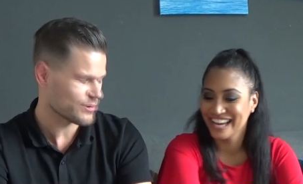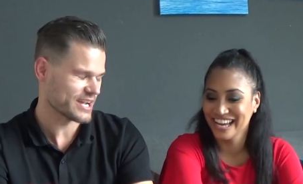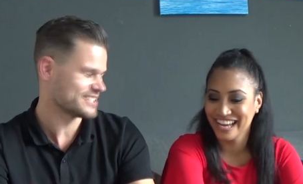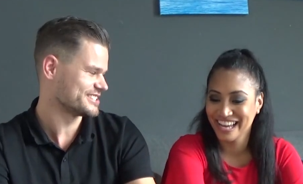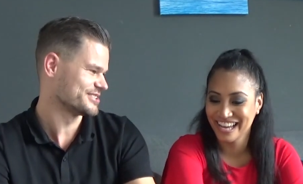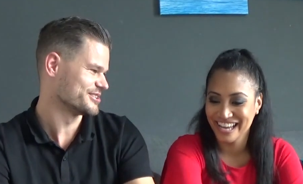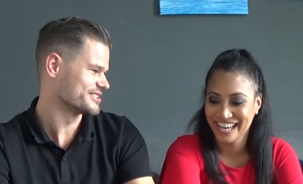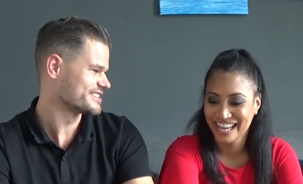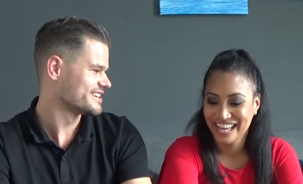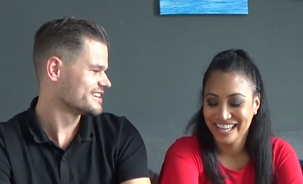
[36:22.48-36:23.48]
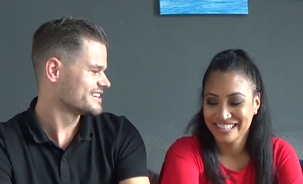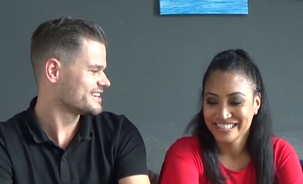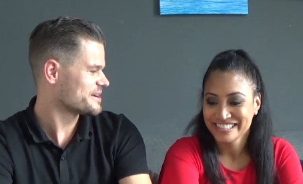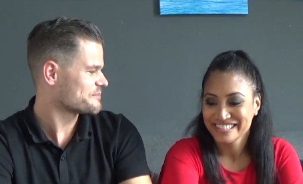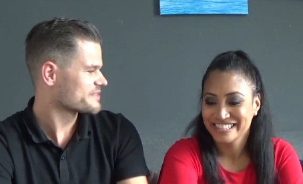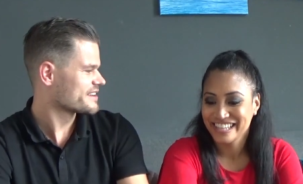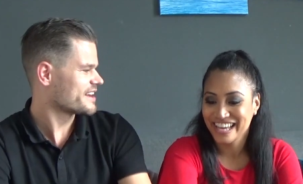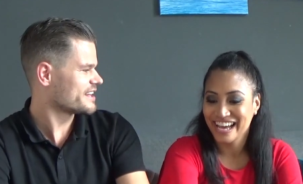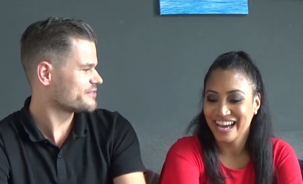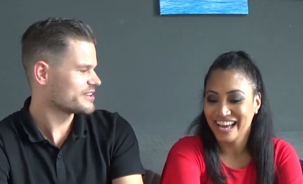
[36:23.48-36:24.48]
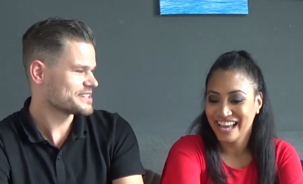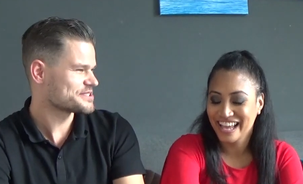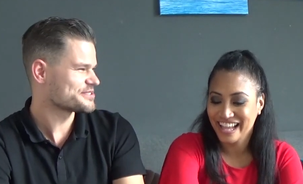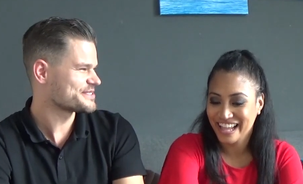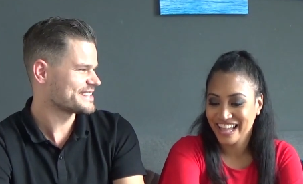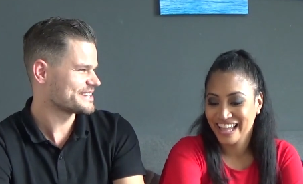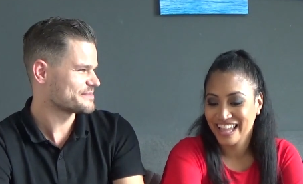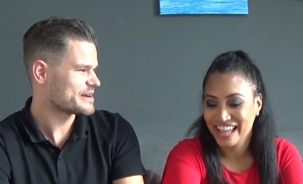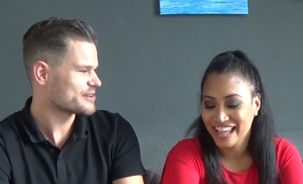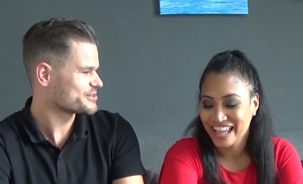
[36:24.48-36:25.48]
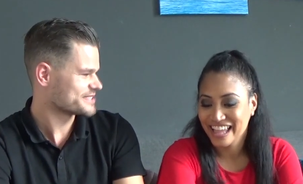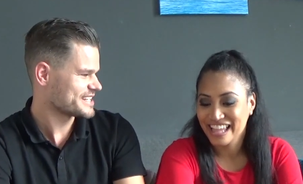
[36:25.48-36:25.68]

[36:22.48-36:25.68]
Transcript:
Speaker 1: the way she looked. Yeah. Yeah. Anything interesting about her